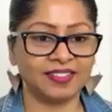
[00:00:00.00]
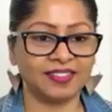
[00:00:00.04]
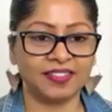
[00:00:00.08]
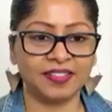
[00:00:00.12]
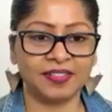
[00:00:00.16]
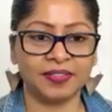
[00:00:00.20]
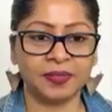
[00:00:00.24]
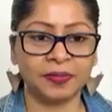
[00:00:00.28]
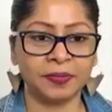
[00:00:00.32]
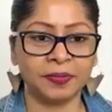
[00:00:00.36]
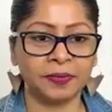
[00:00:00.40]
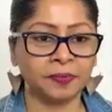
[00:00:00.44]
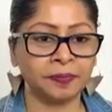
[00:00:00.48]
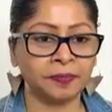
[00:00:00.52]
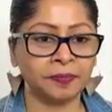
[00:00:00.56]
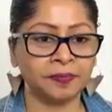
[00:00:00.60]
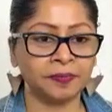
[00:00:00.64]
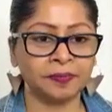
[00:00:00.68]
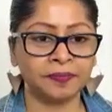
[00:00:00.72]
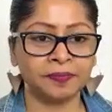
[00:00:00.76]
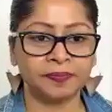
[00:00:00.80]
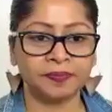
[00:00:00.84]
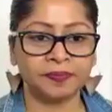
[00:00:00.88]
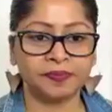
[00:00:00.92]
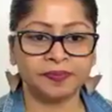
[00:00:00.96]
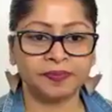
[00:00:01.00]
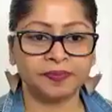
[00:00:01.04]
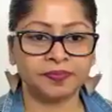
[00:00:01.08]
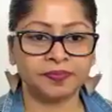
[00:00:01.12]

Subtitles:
Like it is a